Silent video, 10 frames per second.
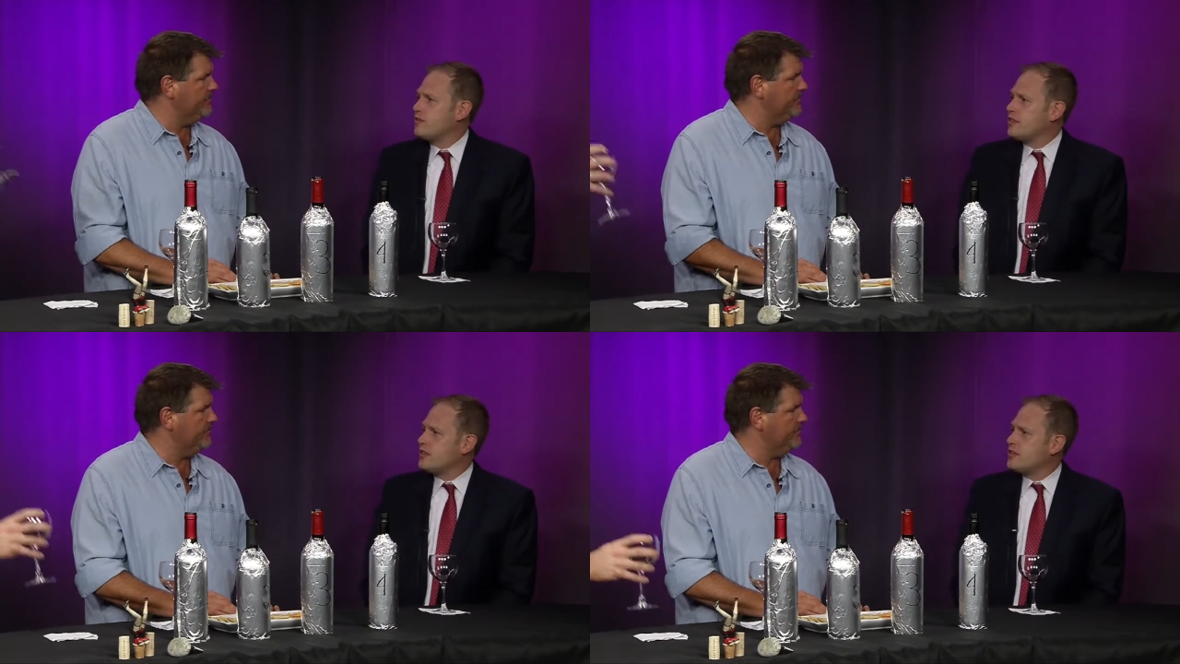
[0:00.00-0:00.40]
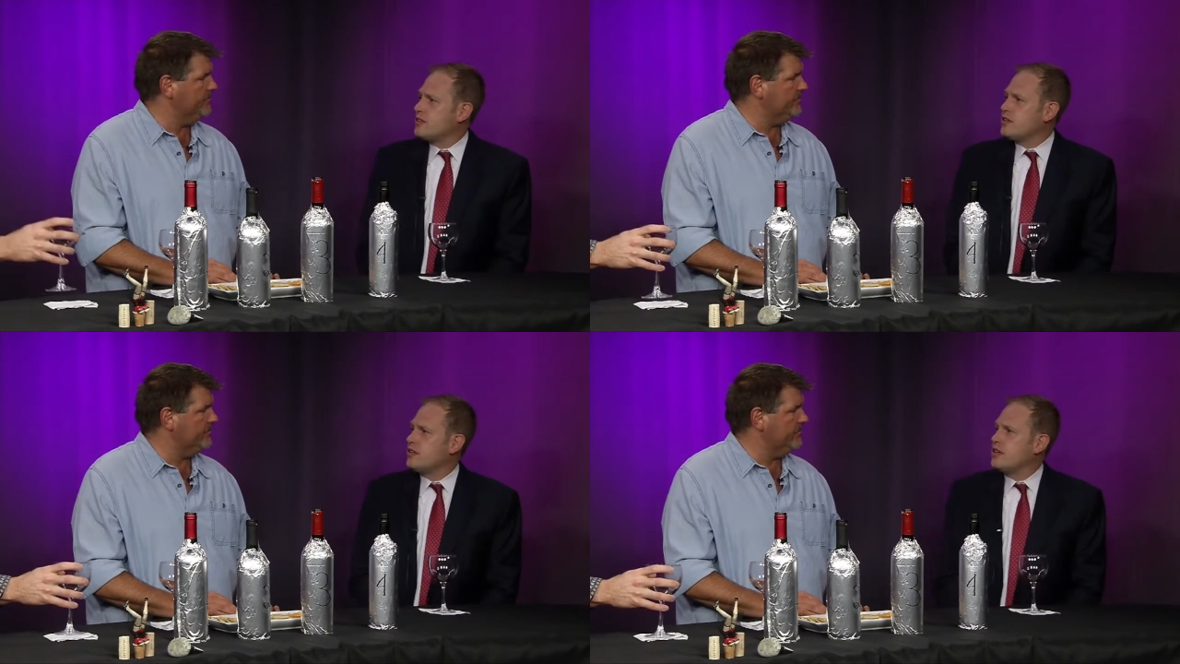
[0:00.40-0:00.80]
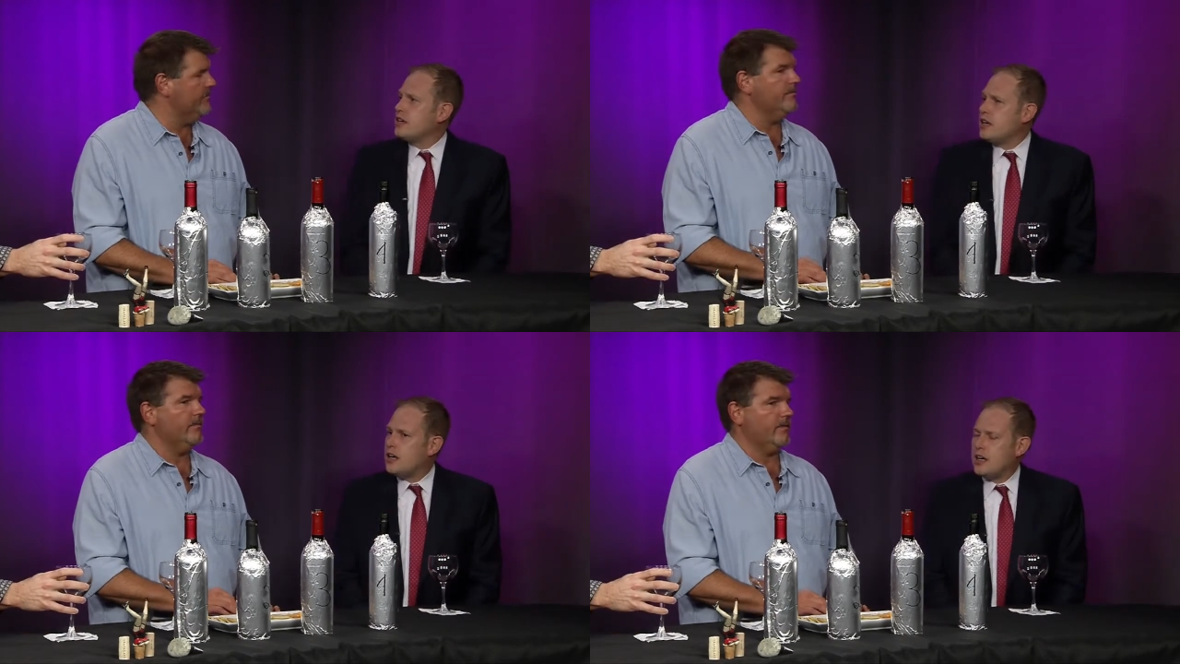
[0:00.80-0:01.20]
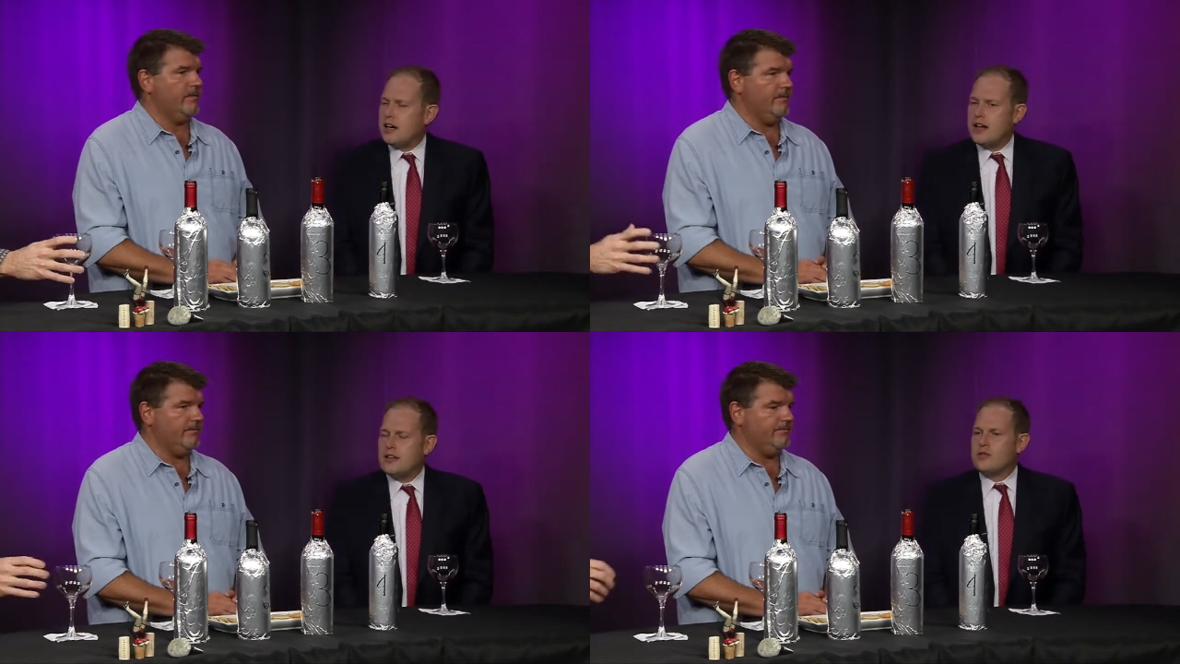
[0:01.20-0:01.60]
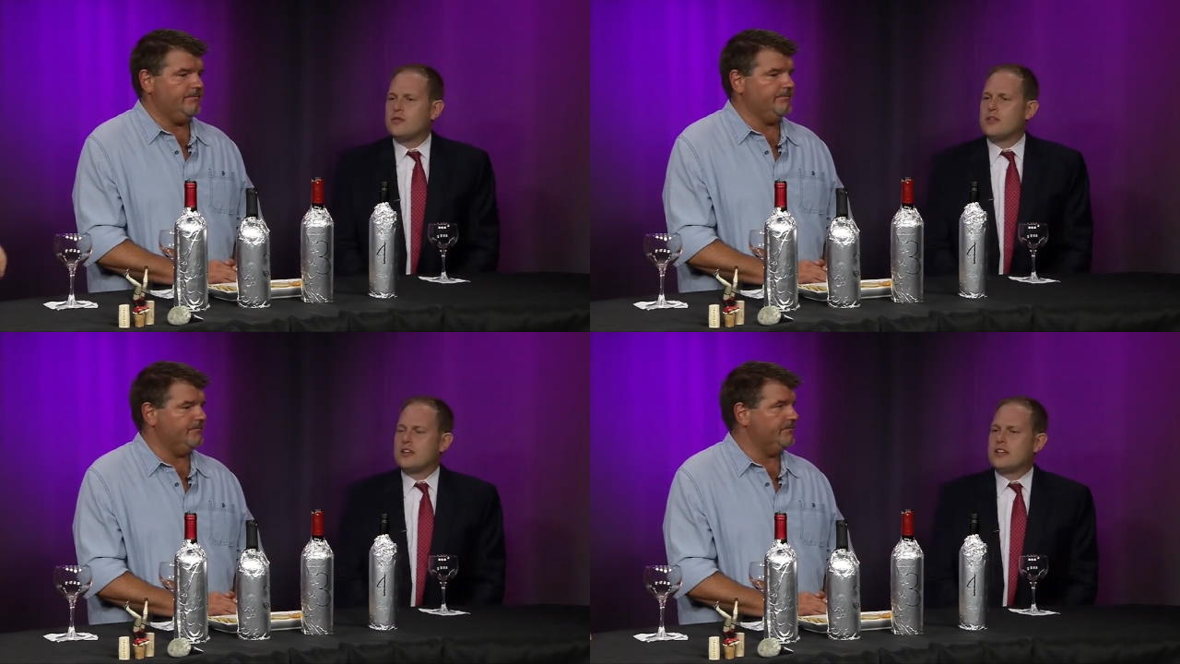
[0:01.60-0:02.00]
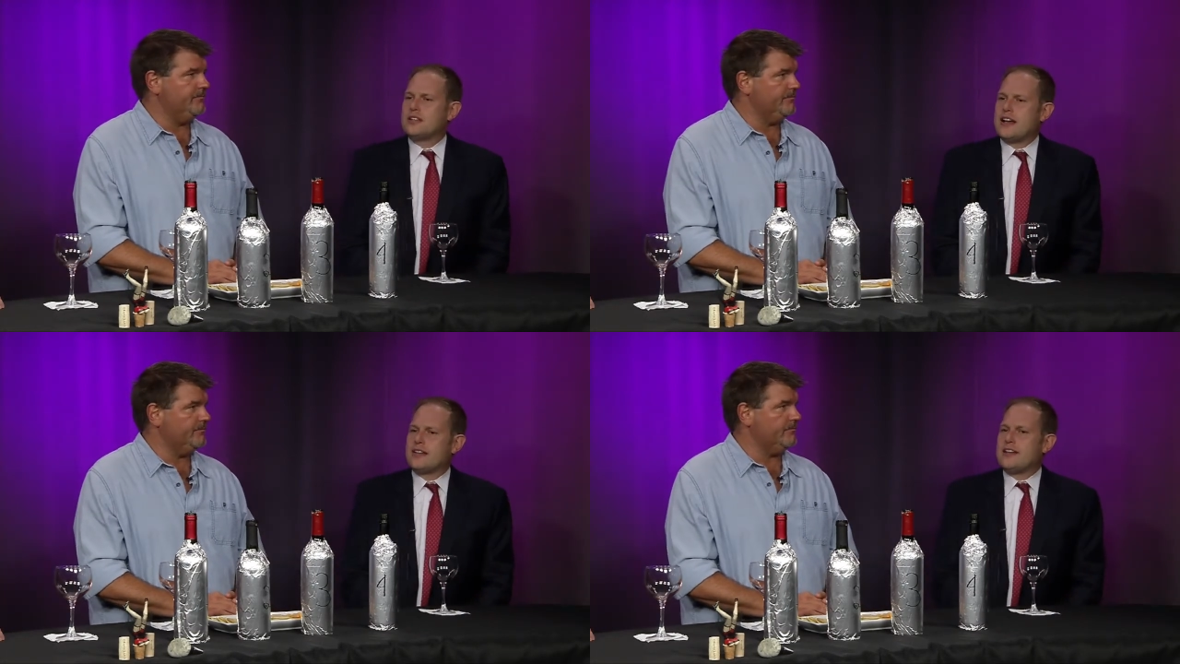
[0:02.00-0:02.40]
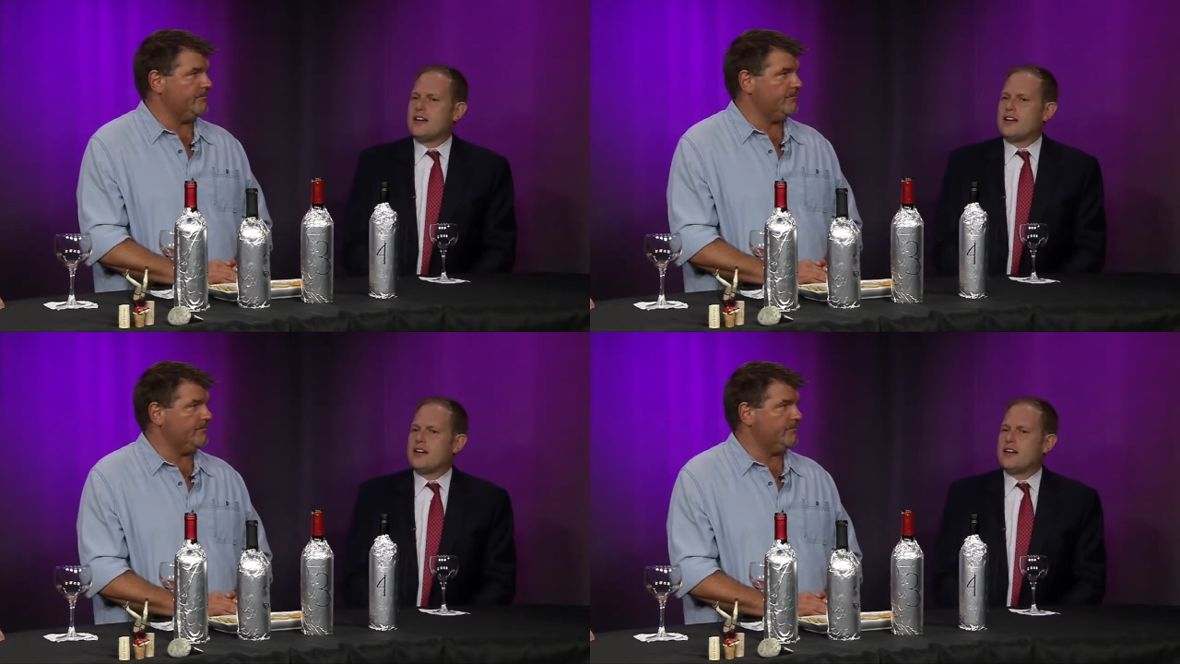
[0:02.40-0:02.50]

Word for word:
Speaker 1: Vineyard. Uh, I don't know the exact town,